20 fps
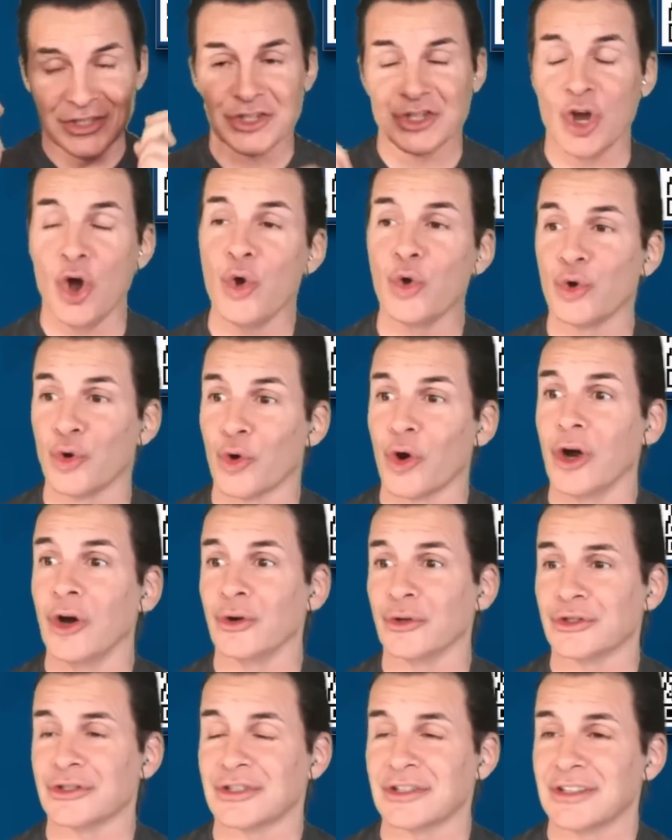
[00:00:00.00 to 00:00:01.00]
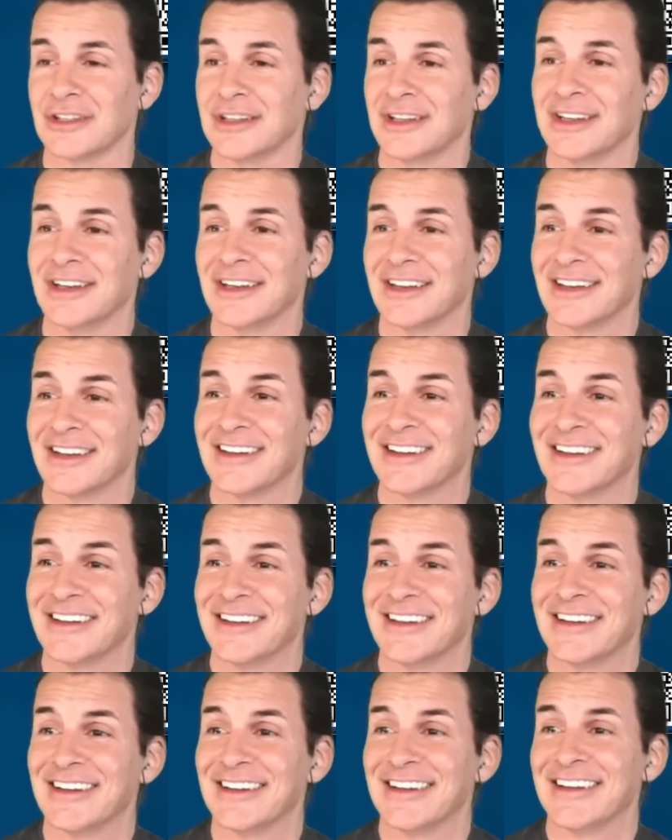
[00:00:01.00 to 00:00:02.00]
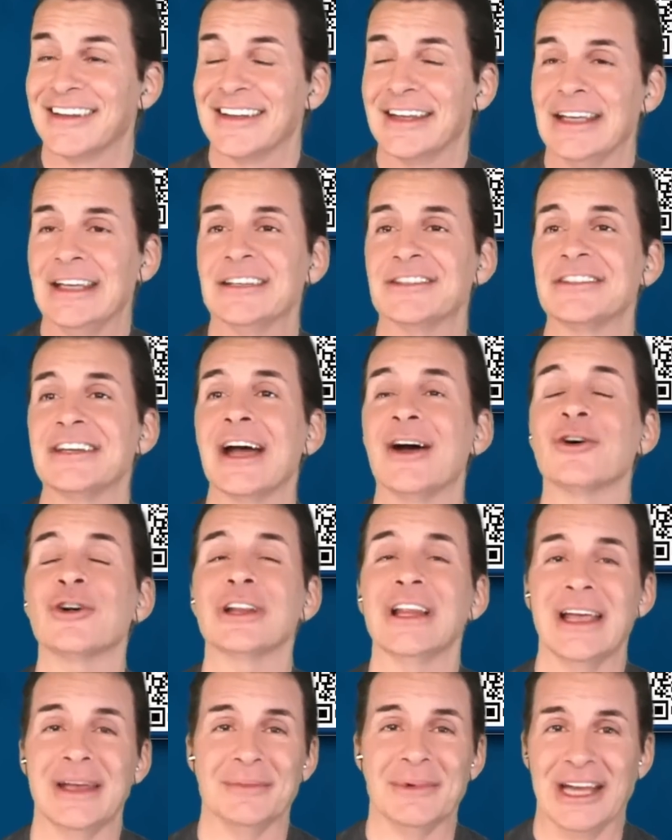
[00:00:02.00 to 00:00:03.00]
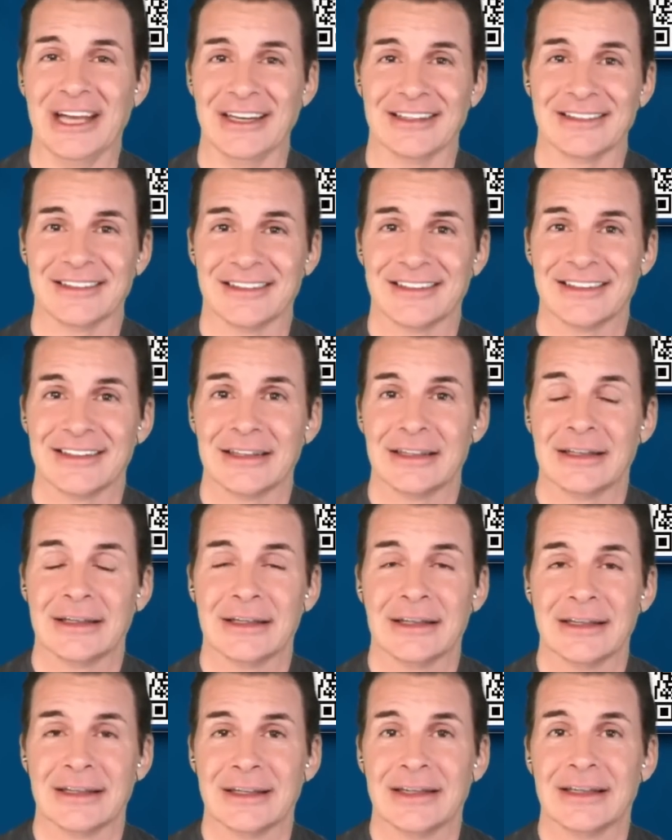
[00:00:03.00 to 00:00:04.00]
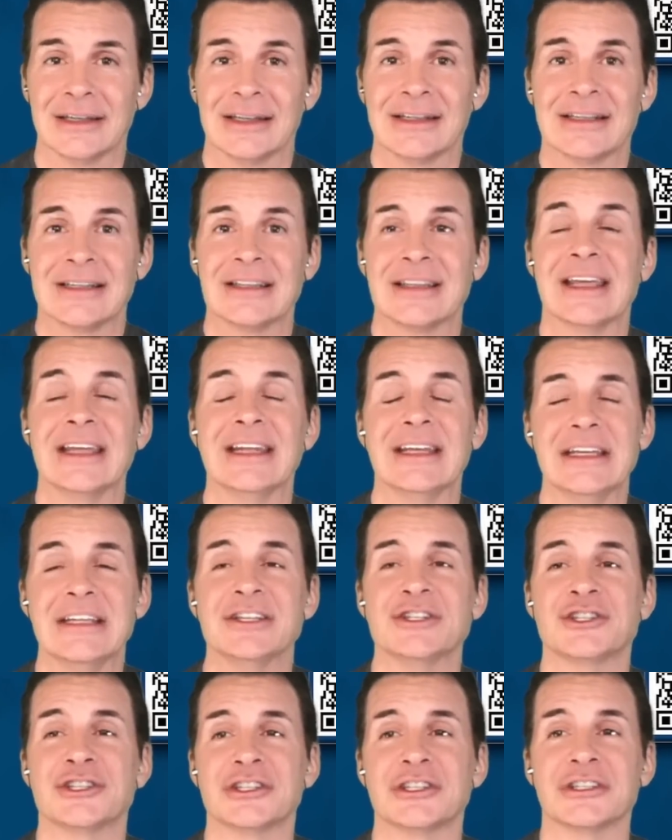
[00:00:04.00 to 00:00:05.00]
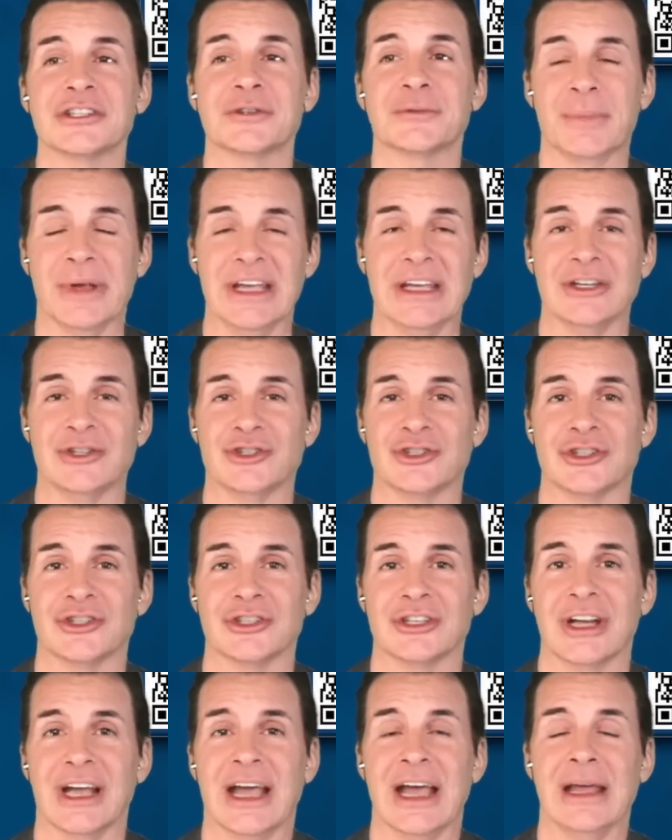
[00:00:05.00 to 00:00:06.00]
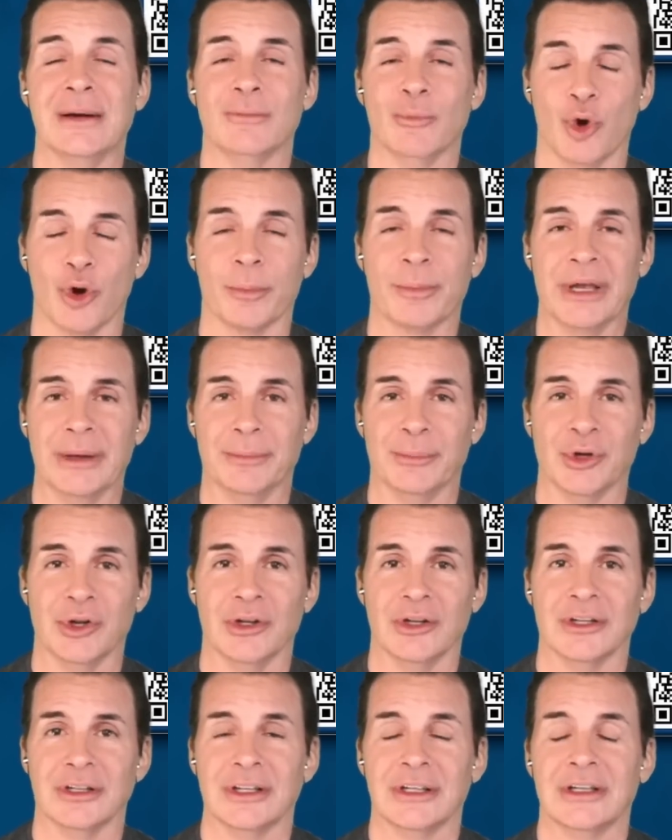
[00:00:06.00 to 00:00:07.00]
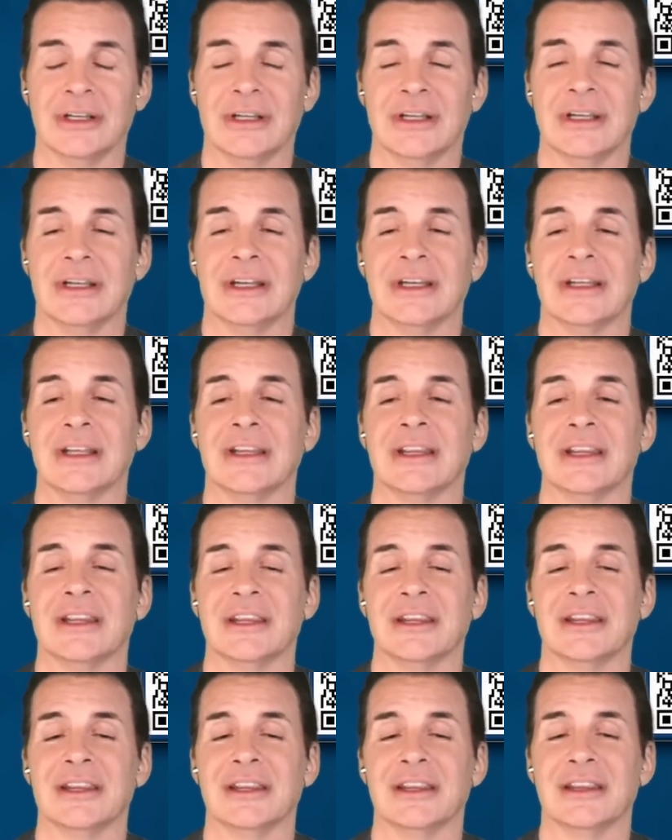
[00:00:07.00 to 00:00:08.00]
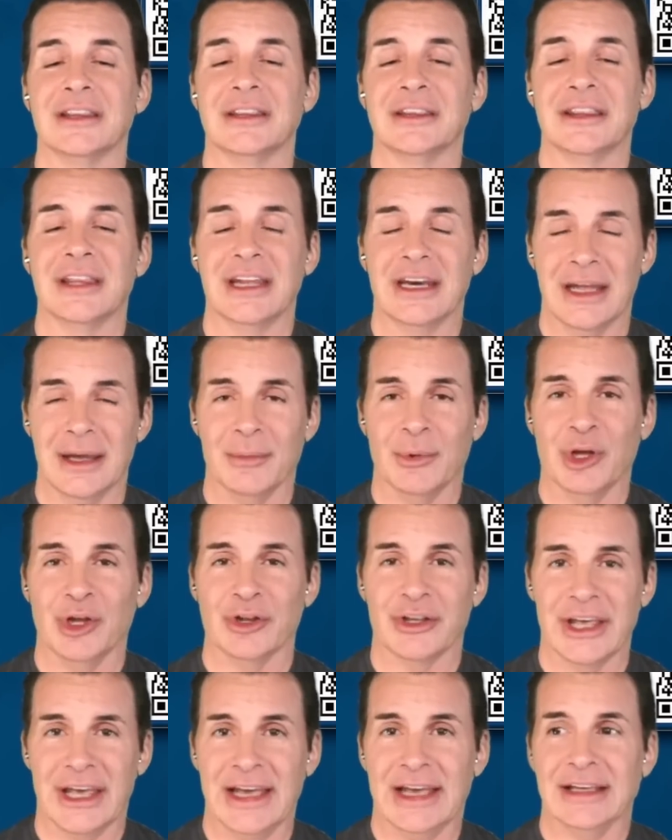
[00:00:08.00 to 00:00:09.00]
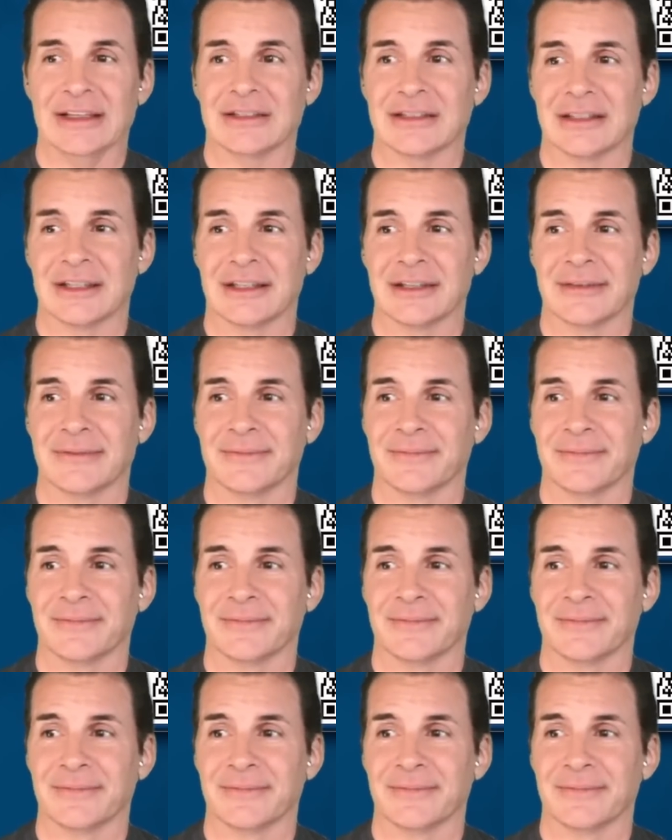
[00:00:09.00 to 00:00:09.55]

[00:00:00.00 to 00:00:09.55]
so gross. He is now claiming that his speech had more people than MLK's.